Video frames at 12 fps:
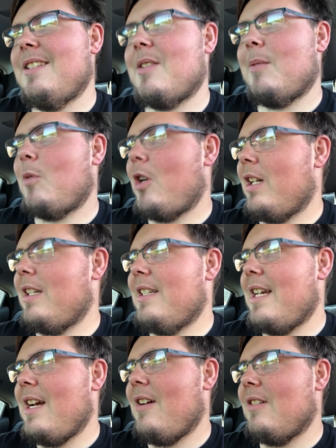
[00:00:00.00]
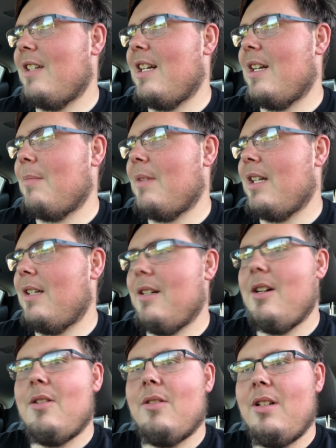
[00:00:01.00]
So I'm walking down, and I'm like,
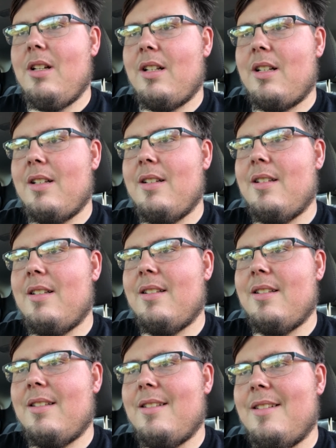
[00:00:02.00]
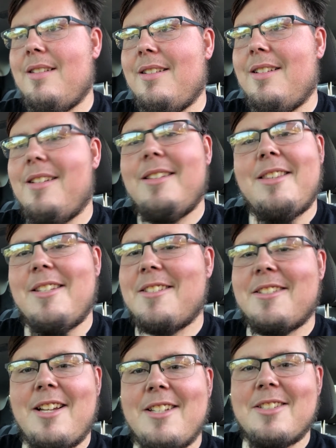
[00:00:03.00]
oh look, the
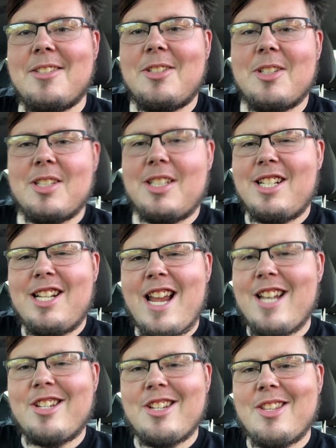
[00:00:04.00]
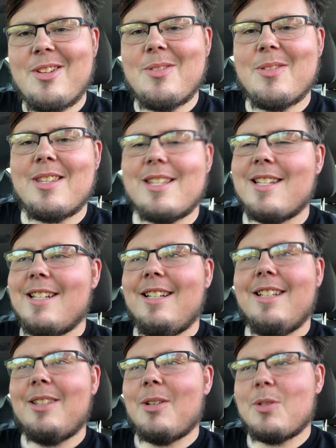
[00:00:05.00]
sun's just catching those
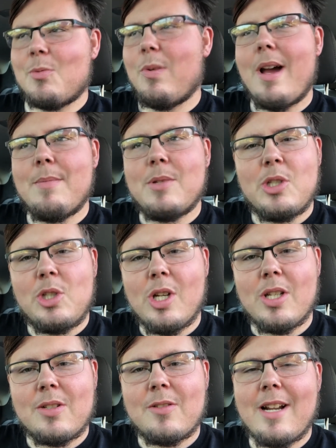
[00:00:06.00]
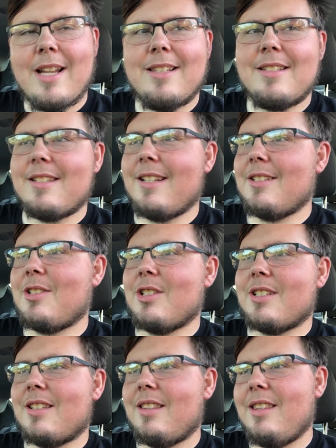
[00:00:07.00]
webs just right. The sun's
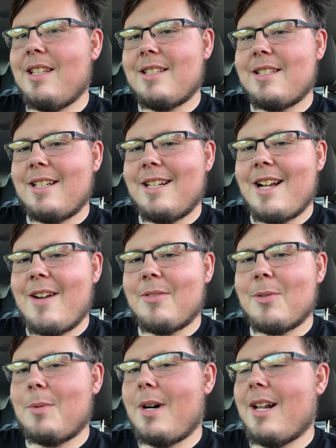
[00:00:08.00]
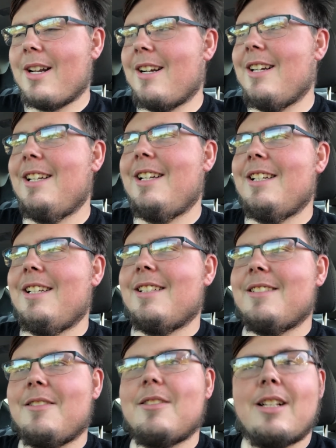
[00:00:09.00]
just glistening off the water. So I